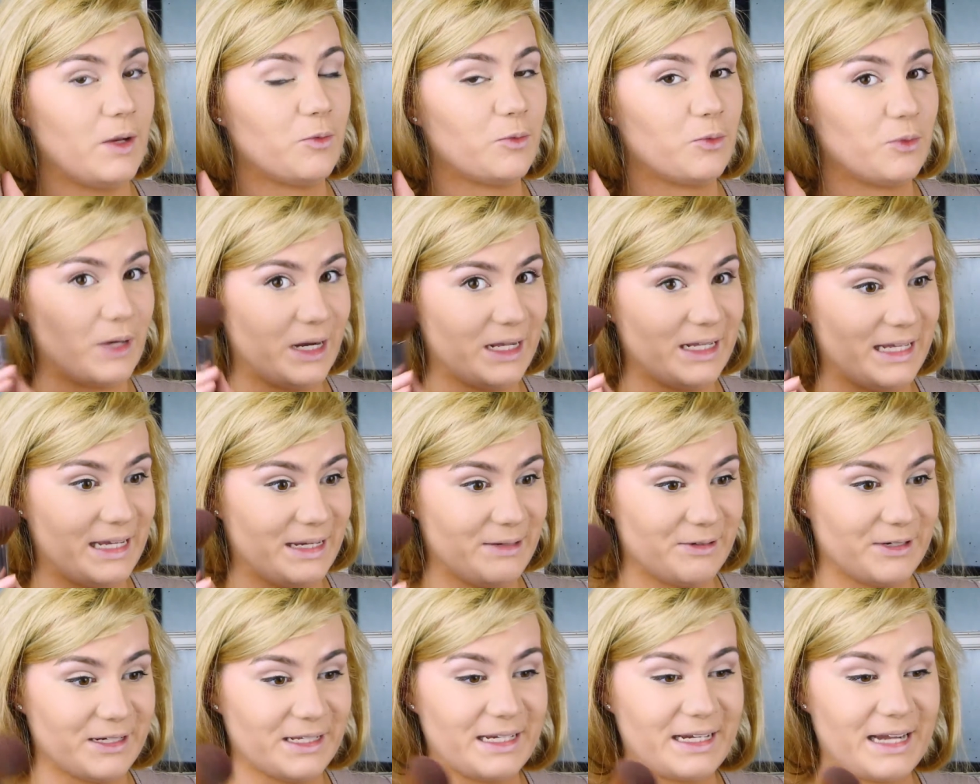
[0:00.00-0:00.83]

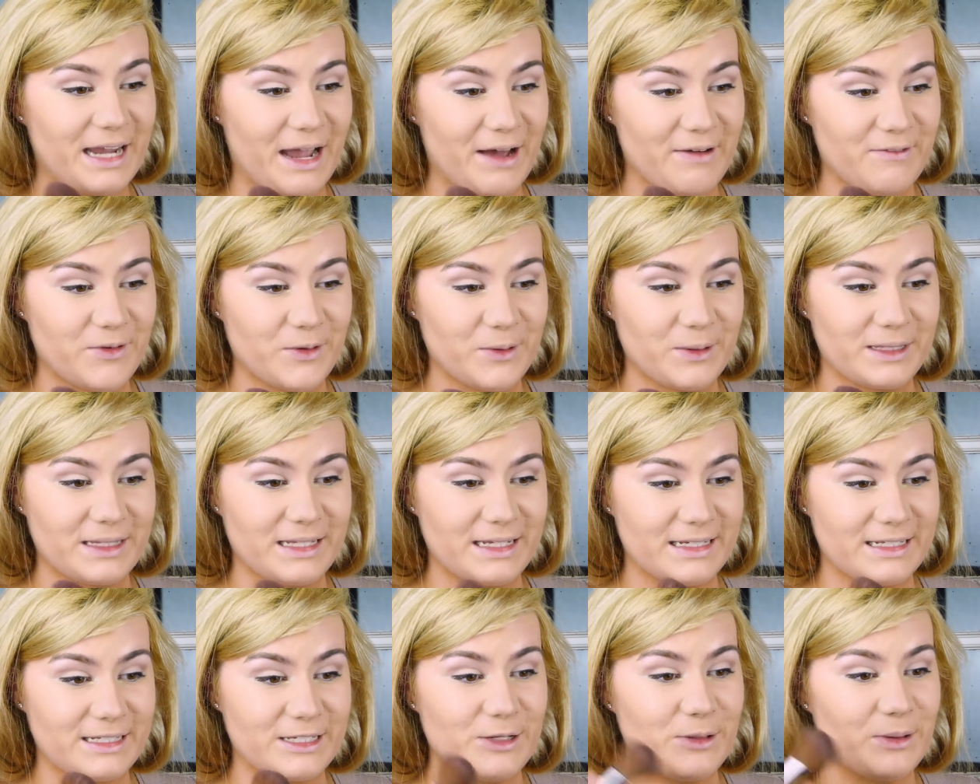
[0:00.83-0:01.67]
really careful with this.
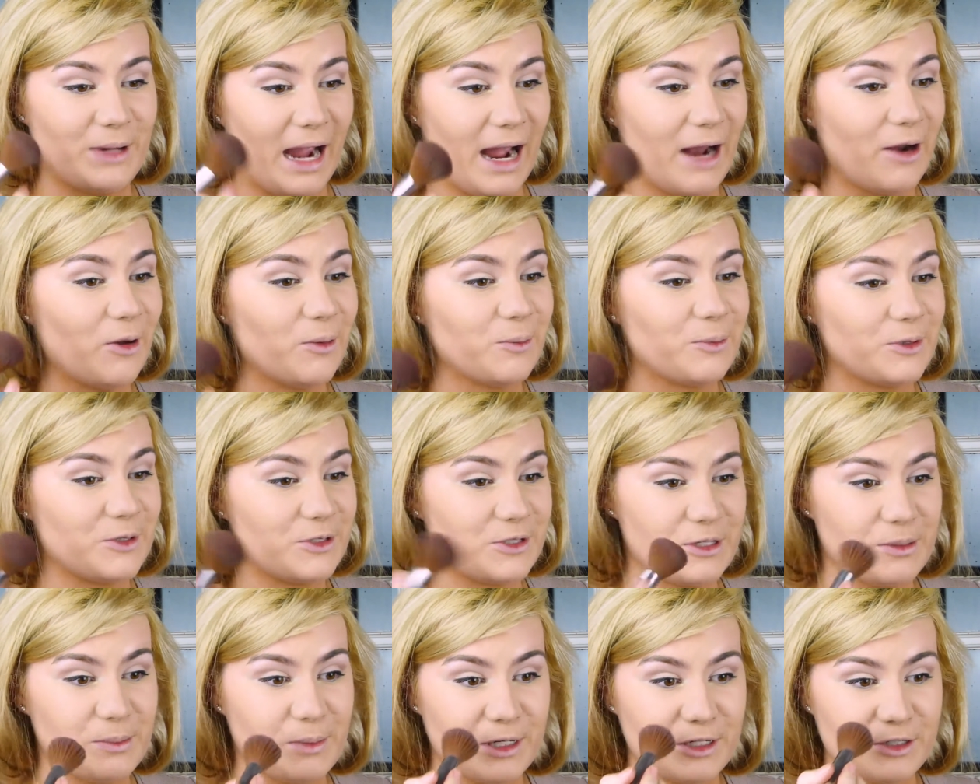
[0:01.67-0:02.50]
You cannot put too
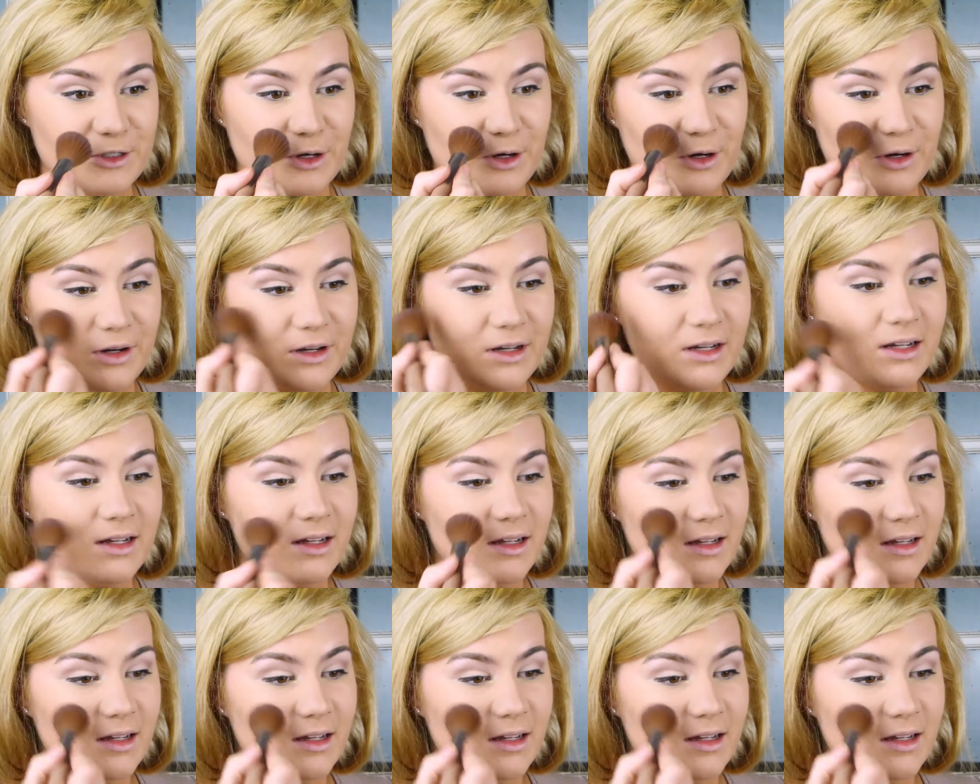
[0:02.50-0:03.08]
much on.